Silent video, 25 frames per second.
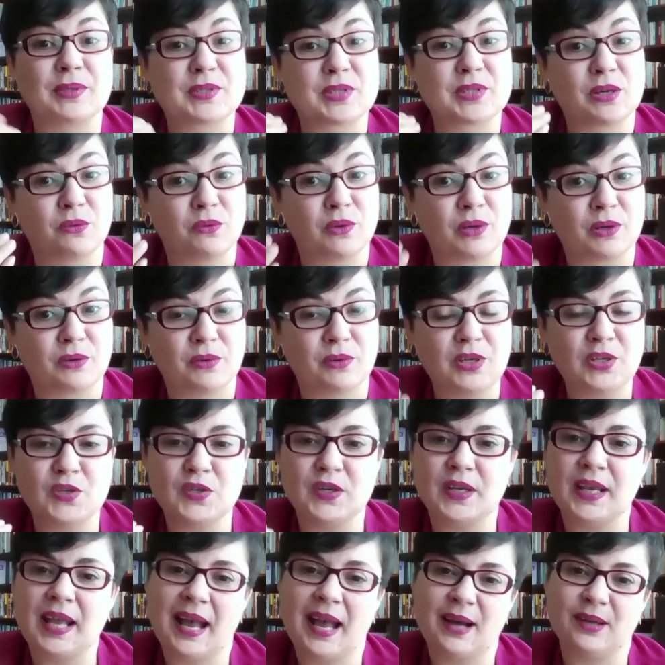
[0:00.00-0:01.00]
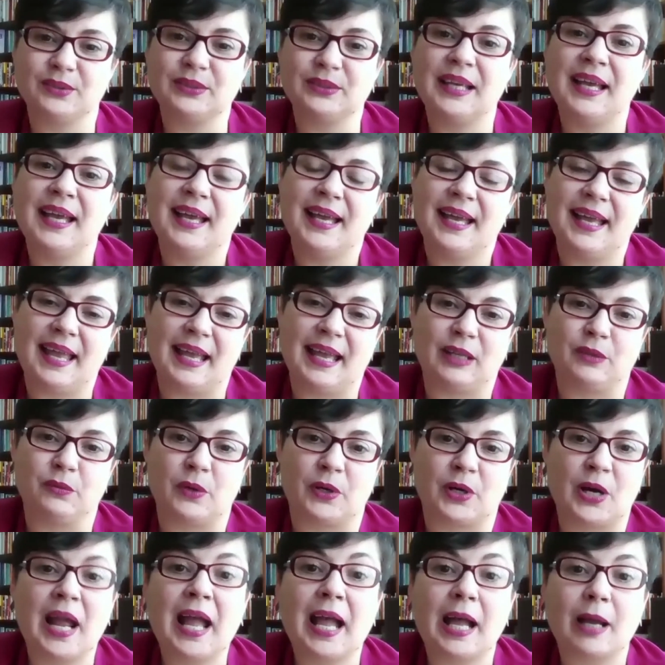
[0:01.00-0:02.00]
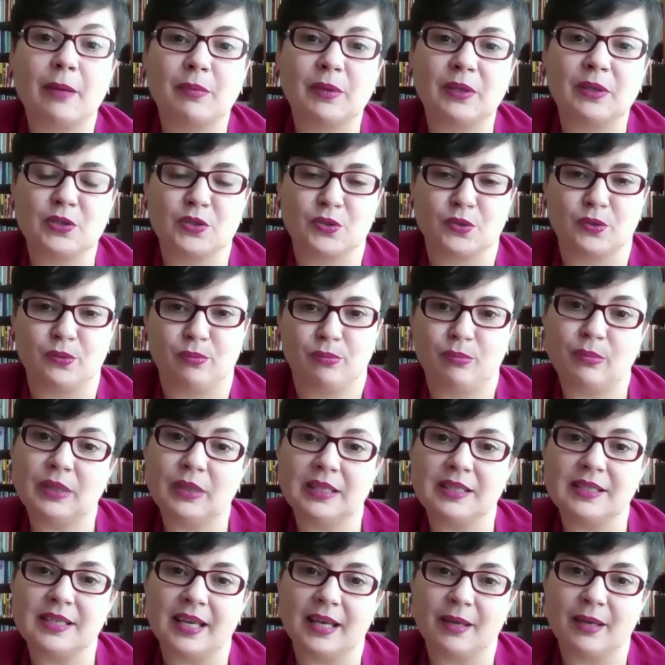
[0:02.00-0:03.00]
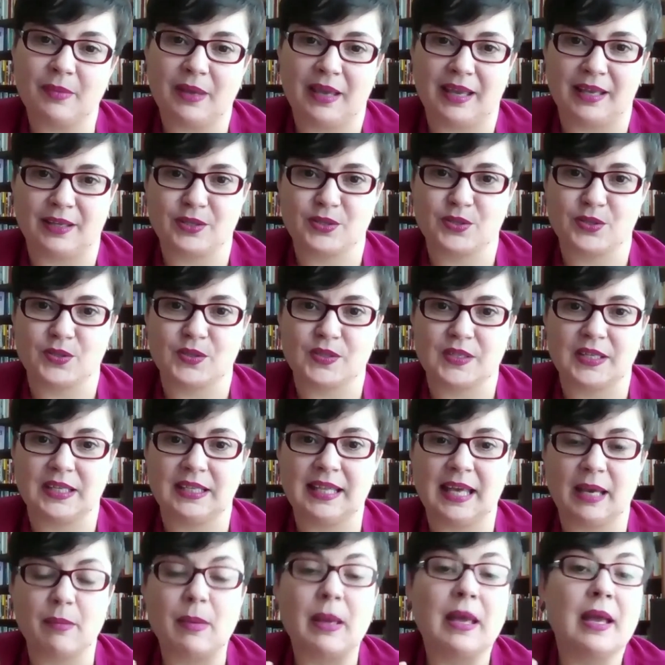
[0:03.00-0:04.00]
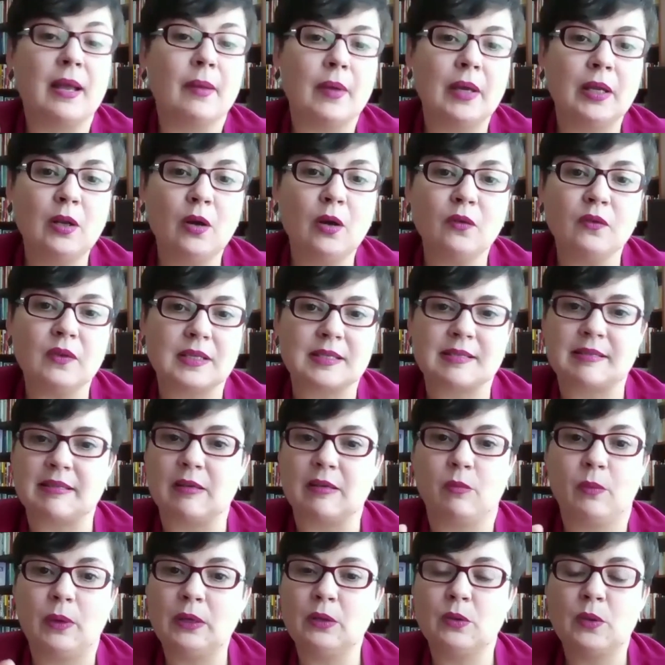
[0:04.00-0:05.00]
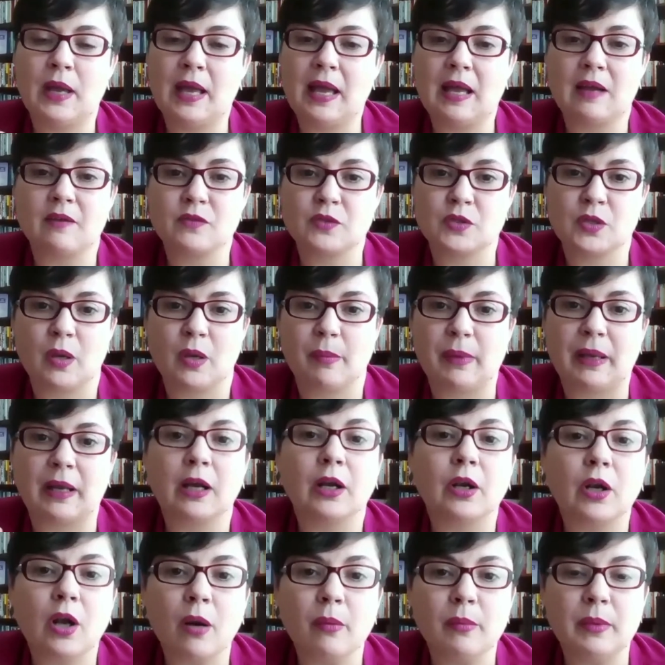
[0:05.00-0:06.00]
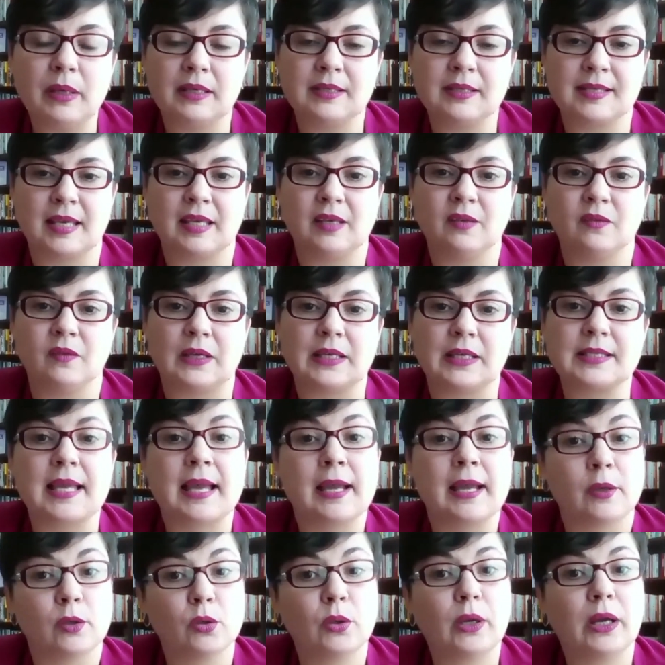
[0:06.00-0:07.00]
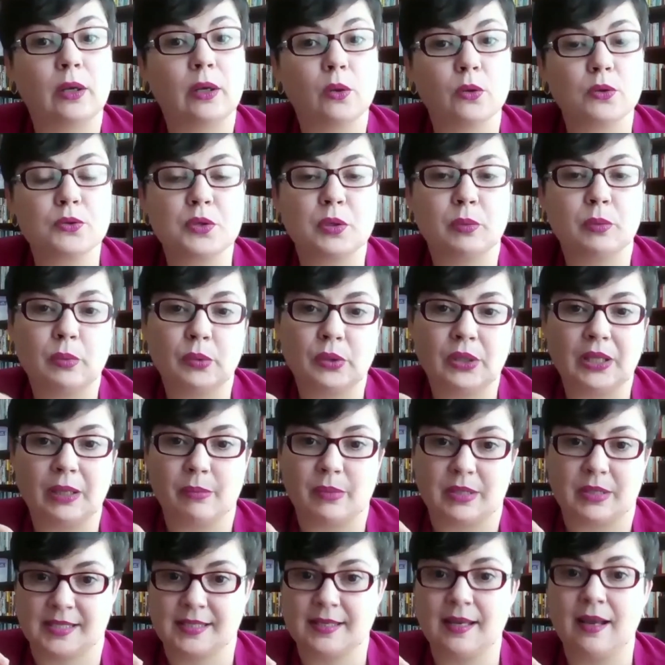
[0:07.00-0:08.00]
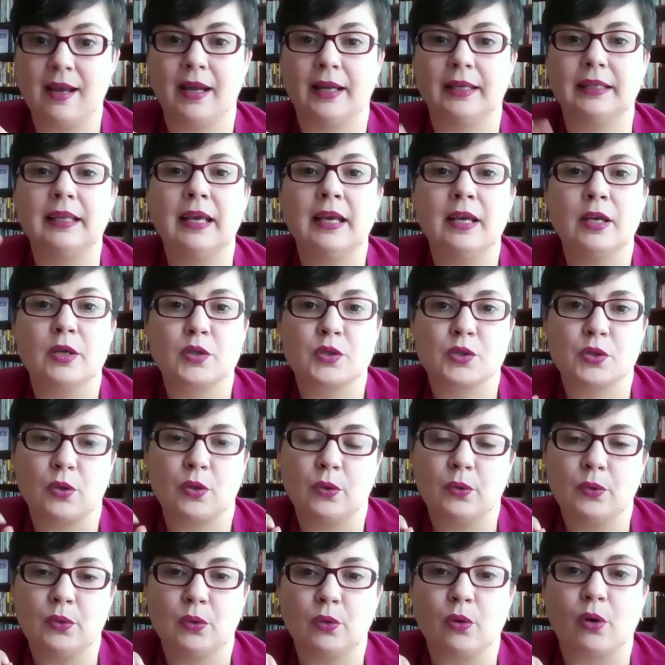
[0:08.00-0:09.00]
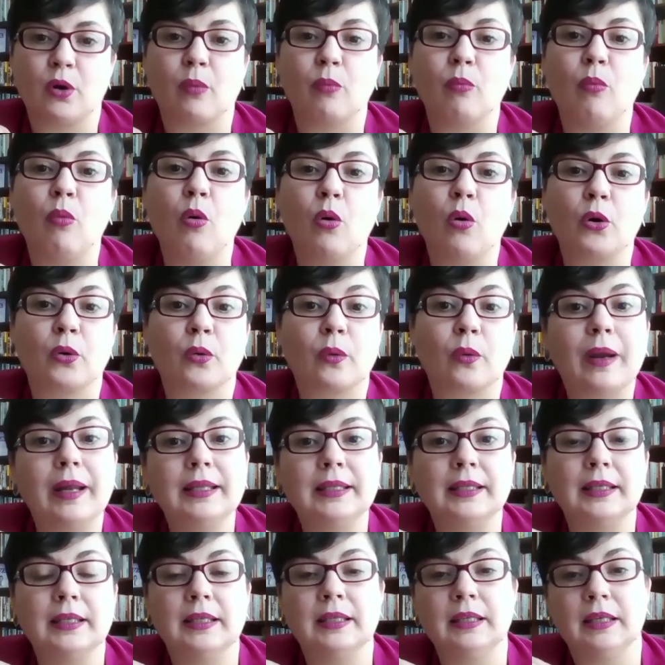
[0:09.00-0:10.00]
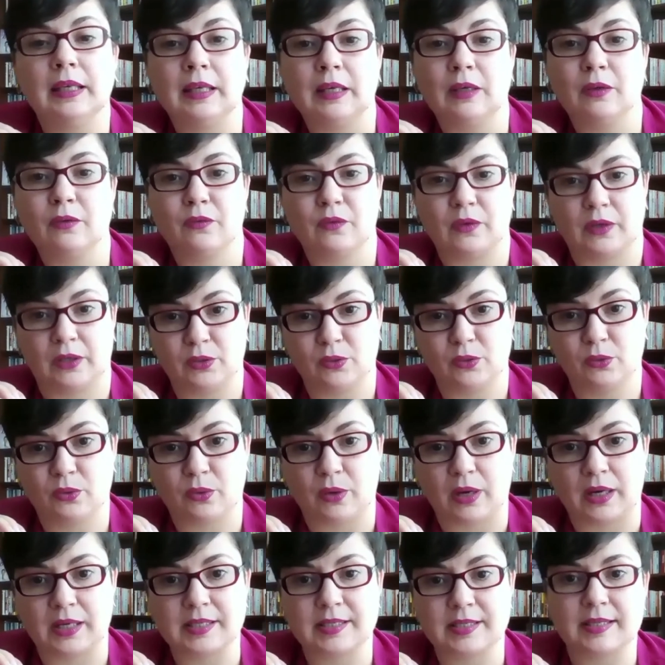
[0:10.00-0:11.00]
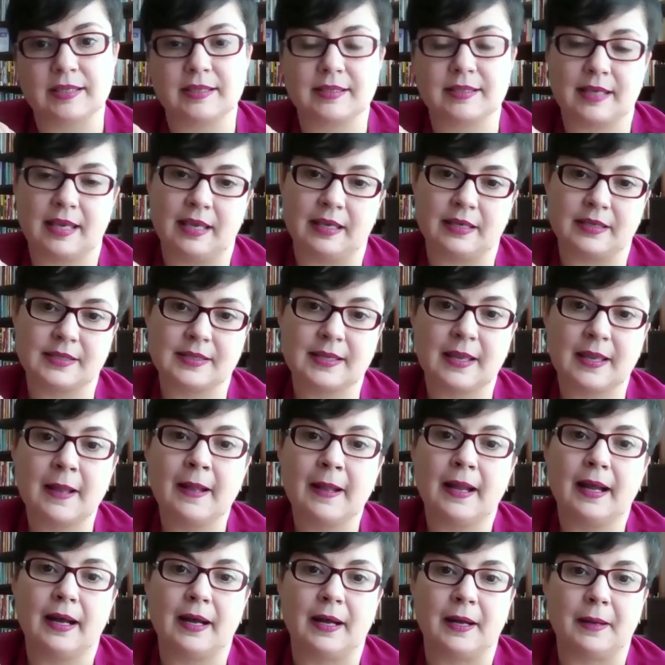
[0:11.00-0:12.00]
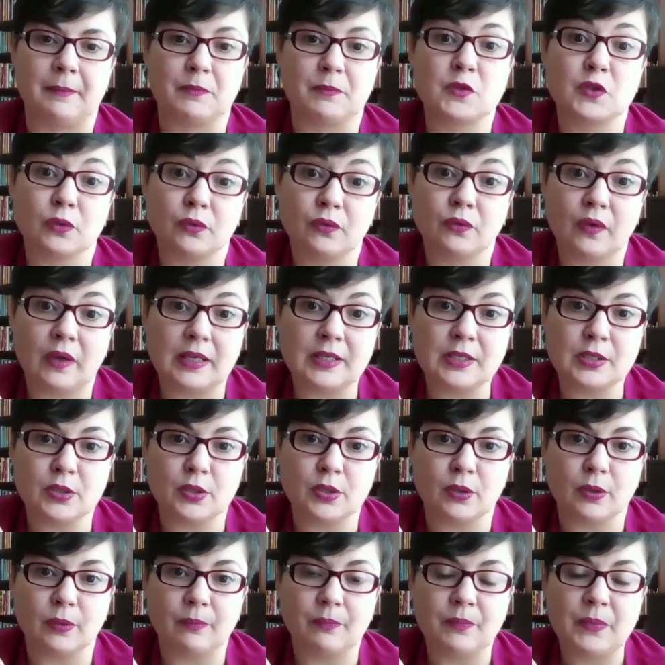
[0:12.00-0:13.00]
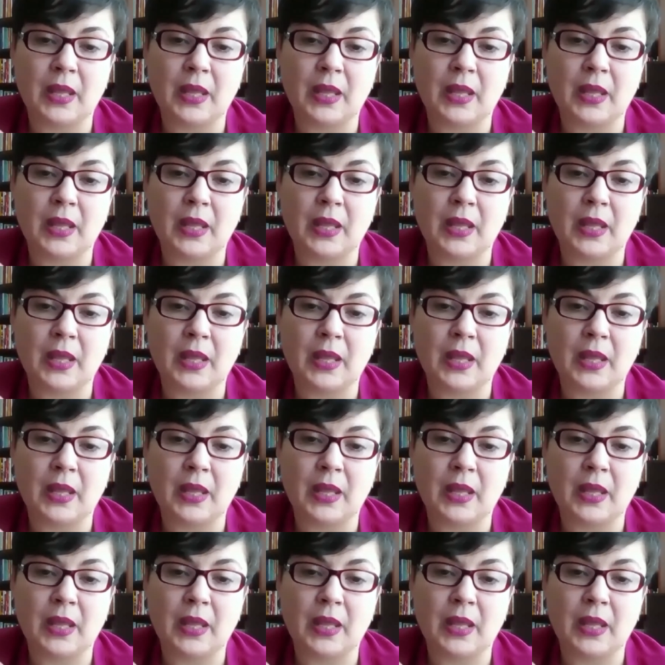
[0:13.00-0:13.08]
So we're reaching out and we're happy to meet them and to see them. And obviously, when you have some economic savings, you can also put them aside so you're more ready if a new crisis is to face you.